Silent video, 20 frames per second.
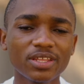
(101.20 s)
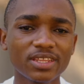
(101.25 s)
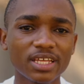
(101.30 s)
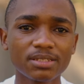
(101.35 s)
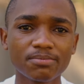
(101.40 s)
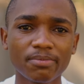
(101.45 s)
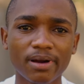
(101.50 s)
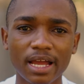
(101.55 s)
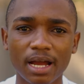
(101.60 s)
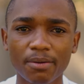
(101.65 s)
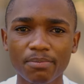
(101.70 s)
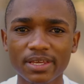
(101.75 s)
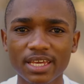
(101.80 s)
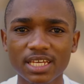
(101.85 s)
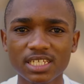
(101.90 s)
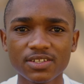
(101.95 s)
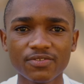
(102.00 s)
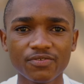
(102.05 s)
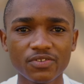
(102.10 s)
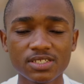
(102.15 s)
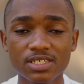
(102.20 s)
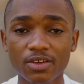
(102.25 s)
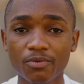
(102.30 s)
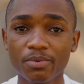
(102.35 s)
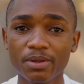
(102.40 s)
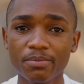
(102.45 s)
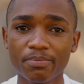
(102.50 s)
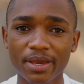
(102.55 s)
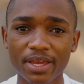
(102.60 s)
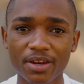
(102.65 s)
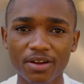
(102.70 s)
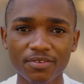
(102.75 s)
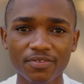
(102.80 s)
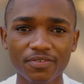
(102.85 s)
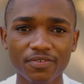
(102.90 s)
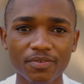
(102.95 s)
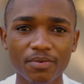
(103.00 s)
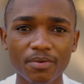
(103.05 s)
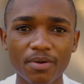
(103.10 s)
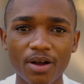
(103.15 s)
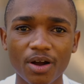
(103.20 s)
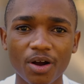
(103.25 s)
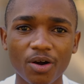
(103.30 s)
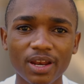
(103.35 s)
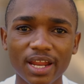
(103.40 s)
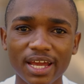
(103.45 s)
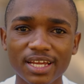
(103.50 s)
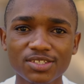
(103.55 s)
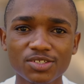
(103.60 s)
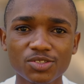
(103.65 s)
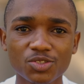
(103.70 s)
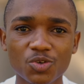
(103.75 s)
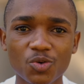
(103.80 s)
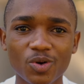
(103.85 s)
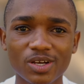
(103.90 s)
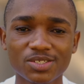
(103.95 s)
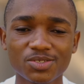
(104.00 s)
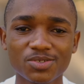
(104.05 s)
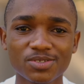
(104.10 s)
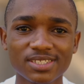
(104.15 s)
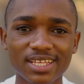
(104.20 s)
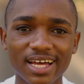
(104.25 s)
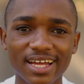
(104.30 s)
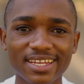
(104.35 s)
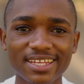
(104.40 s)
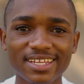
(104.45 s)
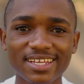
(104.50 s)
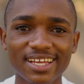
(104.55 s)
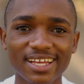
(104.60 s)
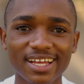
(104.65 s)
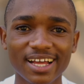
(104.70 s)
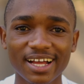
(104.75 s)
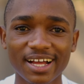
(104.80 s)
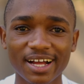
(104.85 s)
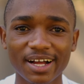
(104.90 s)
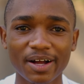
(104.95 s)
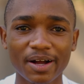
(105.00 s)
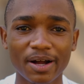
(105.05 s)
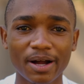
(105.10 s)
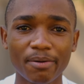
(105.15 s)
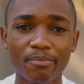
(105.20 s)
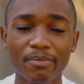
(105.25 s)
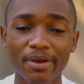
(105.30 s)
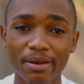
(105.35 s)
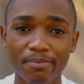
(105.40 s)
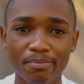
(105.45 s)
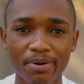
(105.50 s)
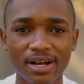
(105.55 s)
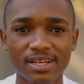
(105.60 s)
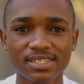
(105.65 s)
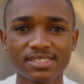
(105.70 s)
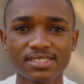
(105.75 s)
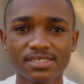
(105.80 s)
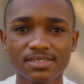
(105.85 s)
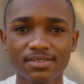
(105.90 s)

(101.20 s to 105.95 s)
that my application fees have been paid off, all I had to do was to study and pass.